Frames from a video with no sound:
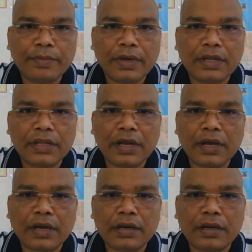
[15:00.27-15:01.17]
paper,
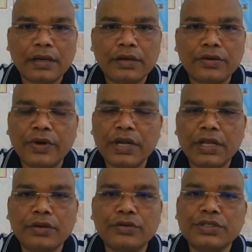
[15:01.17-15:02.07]
there are
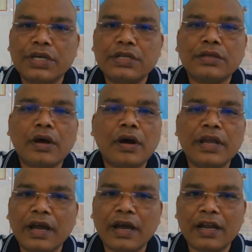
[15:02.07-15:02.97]
20 questions
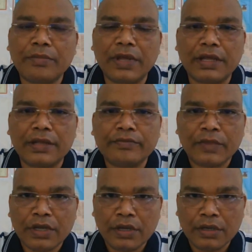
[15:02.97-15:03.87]
on economy.
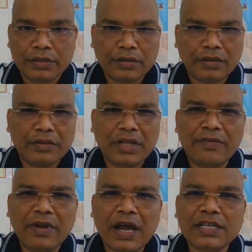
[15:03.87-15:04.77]
So
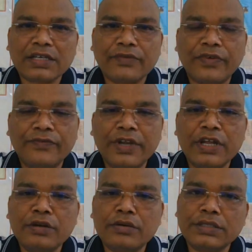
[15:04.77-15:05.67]
they will ask
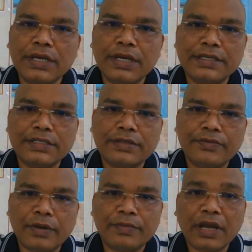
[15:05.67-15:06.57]
15
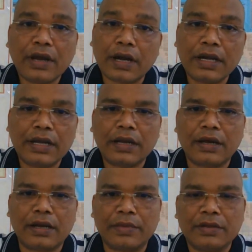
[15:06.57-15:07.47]
questions from the current
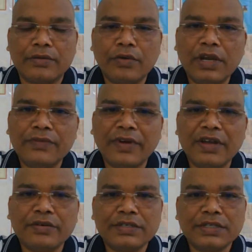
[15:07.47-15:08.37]
economy. Only
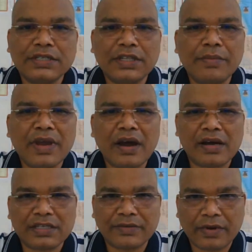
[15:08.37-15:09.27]
5 questions they may
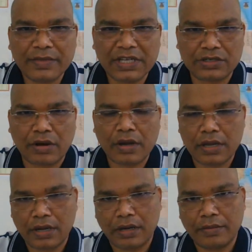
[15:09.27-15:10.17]
ask from the stock